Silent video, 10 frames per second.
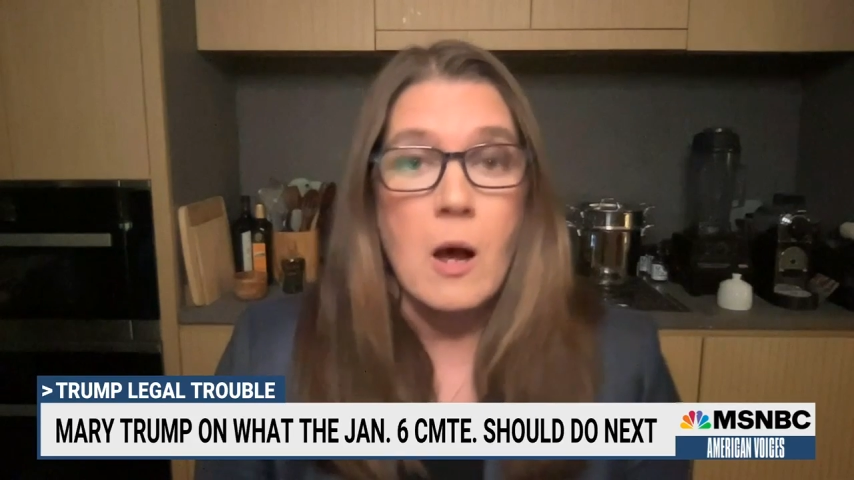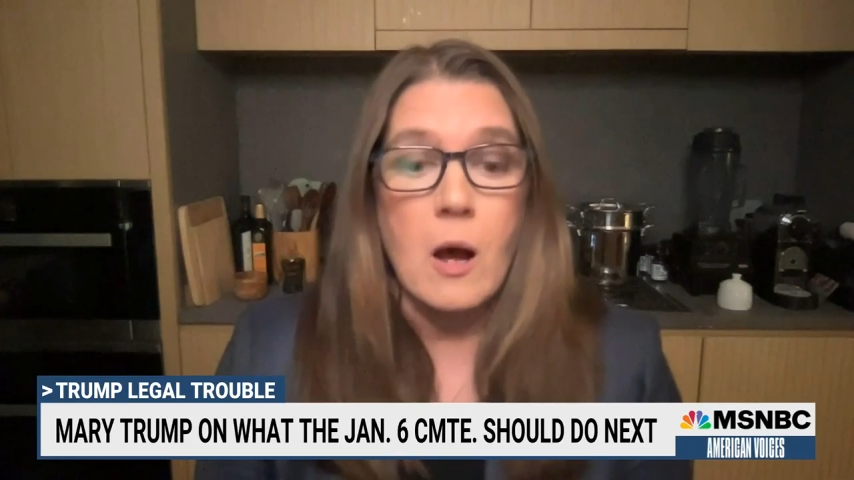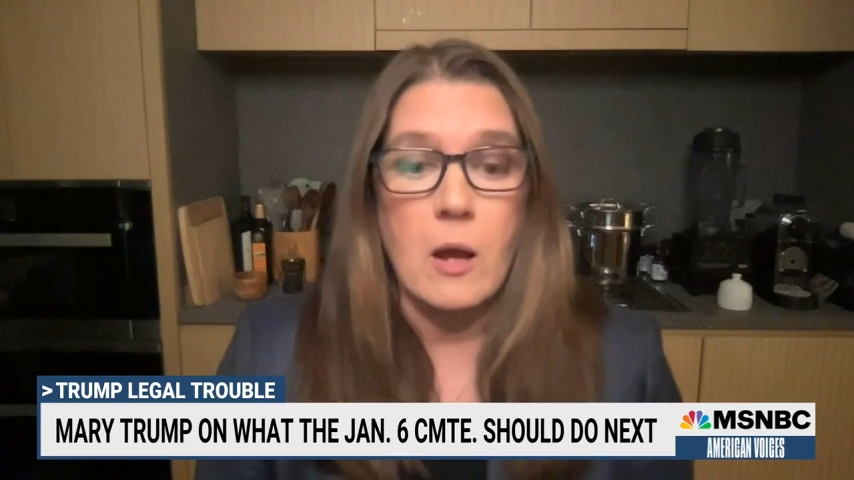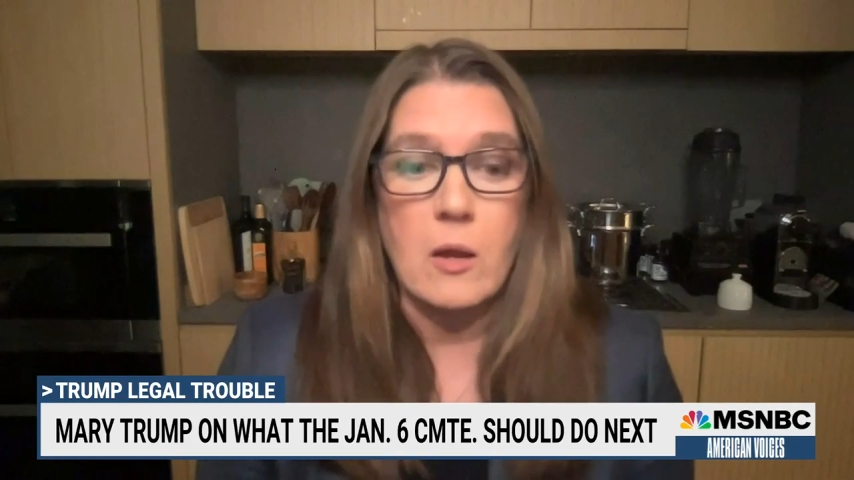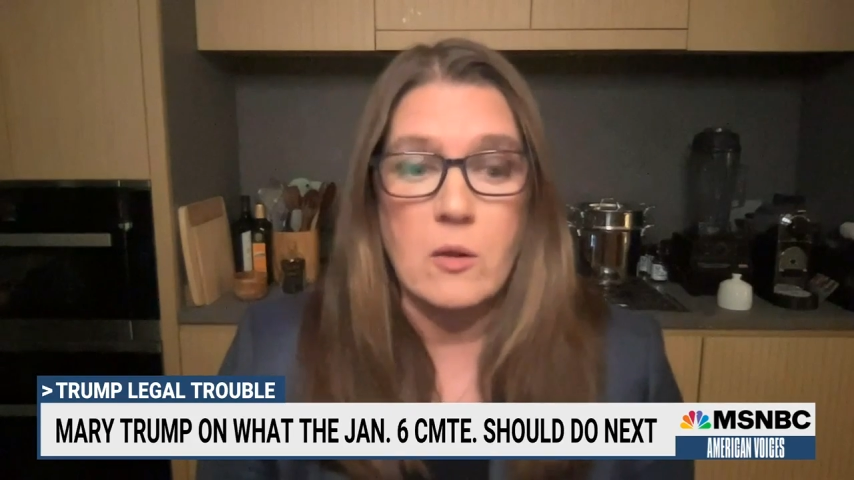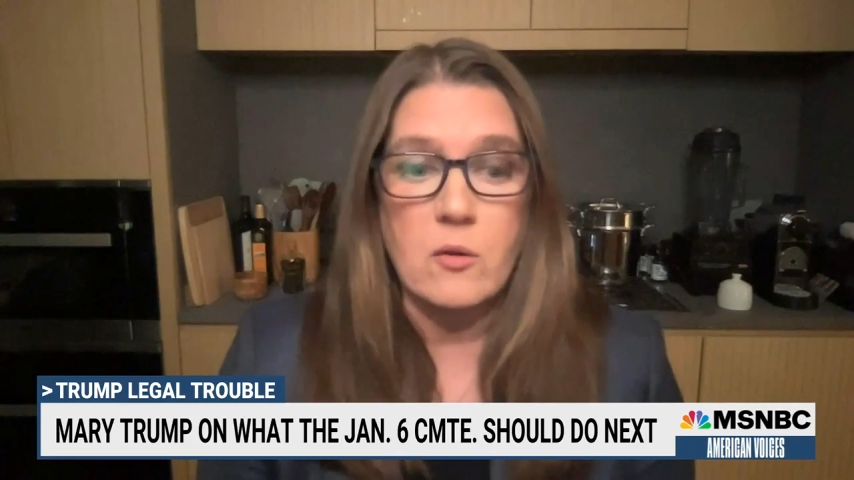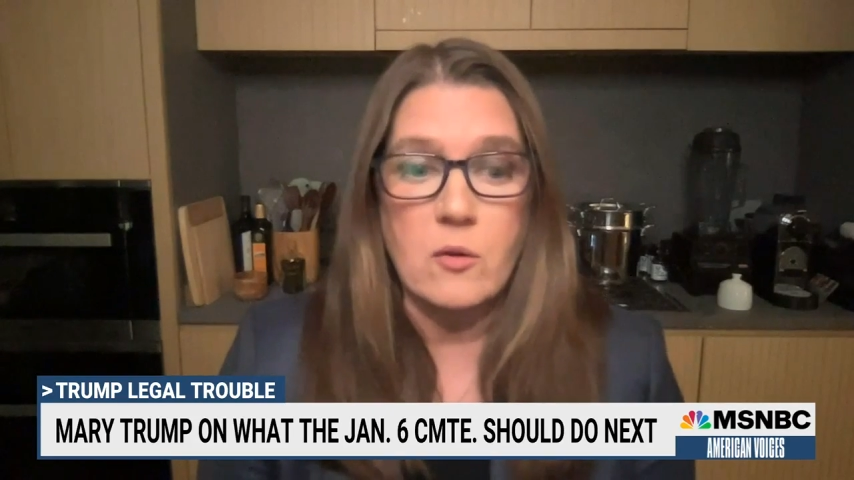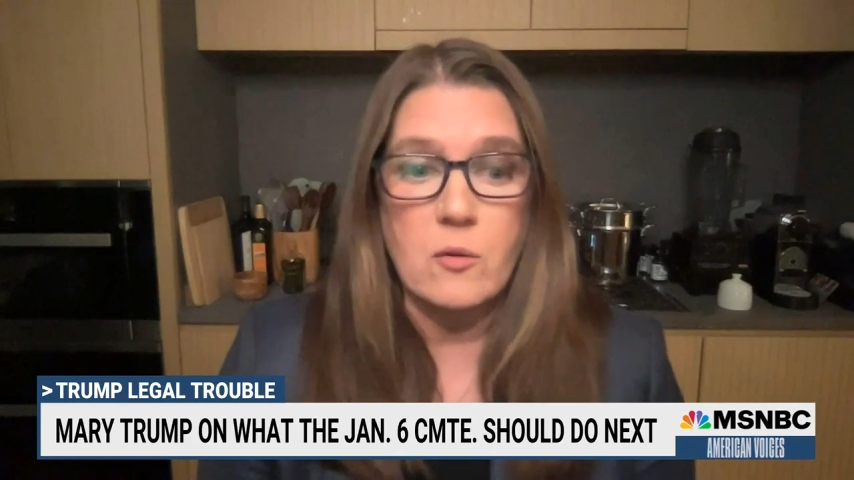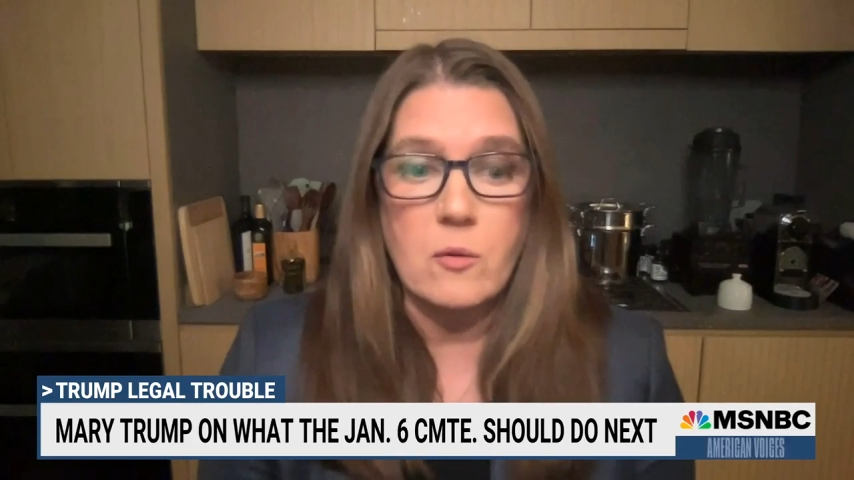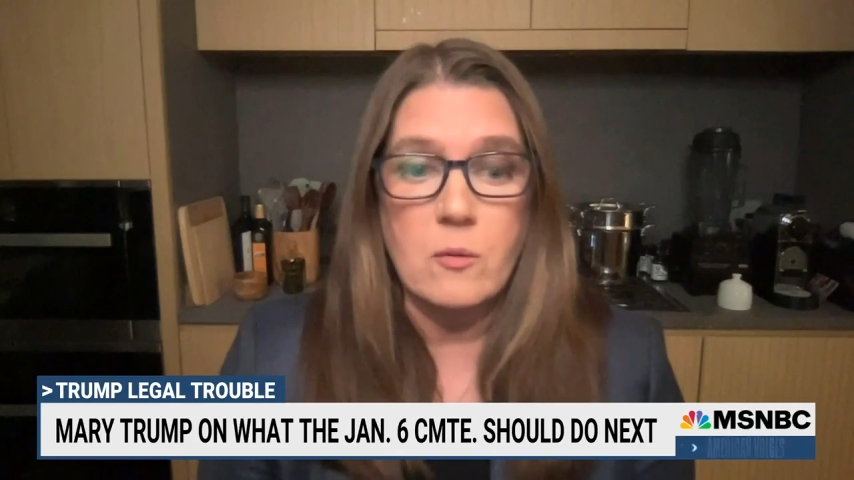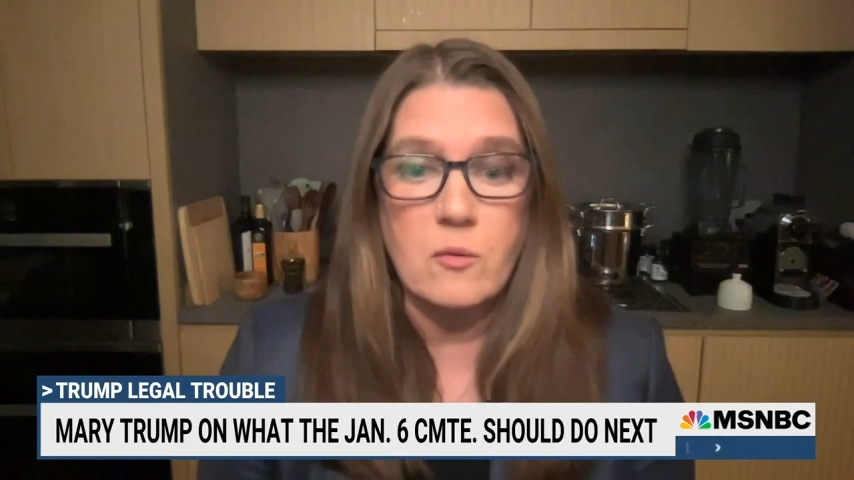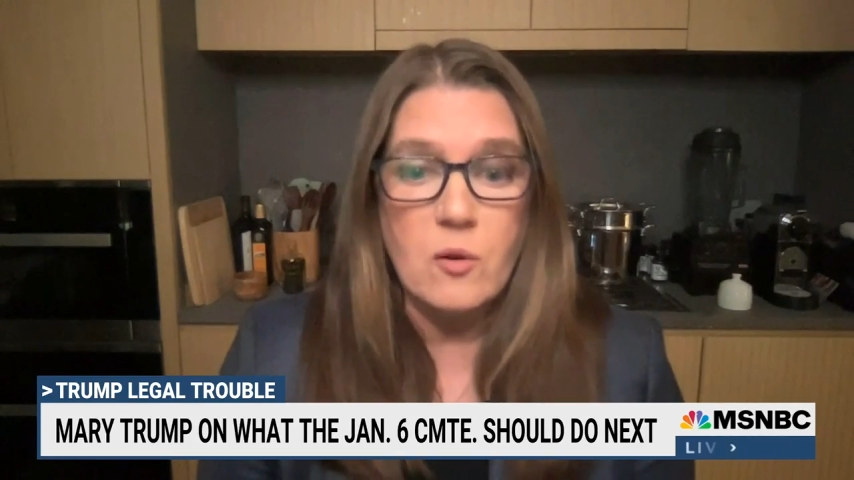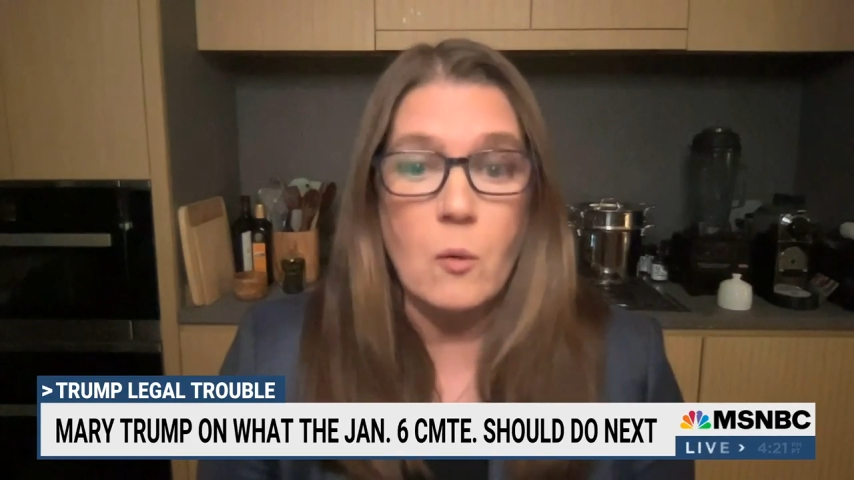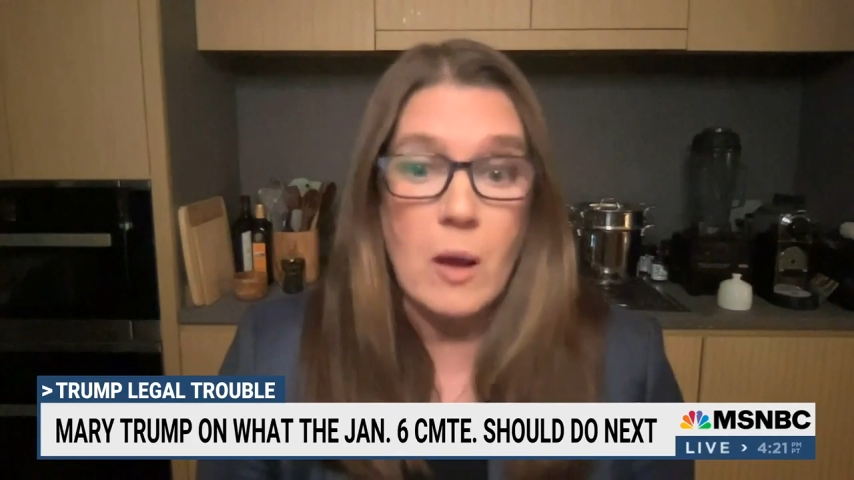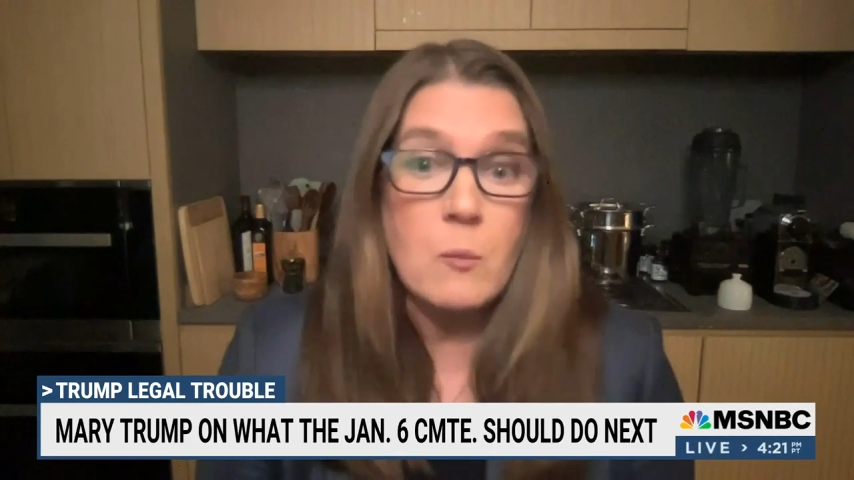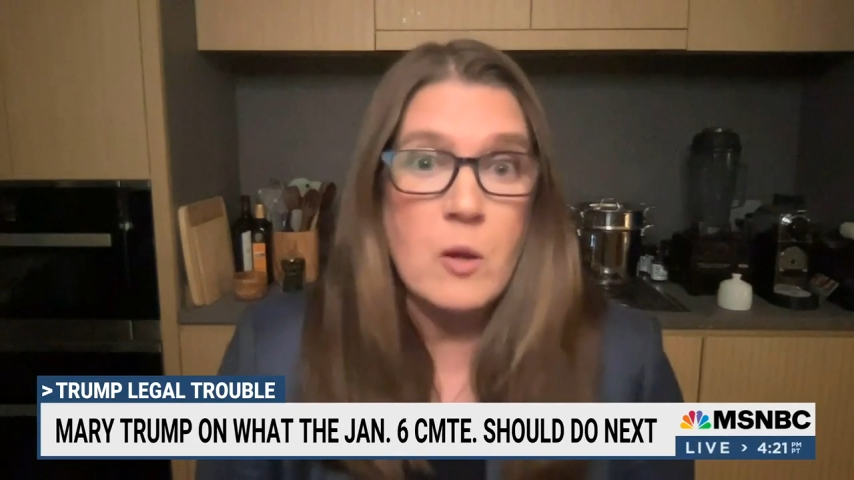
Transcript: And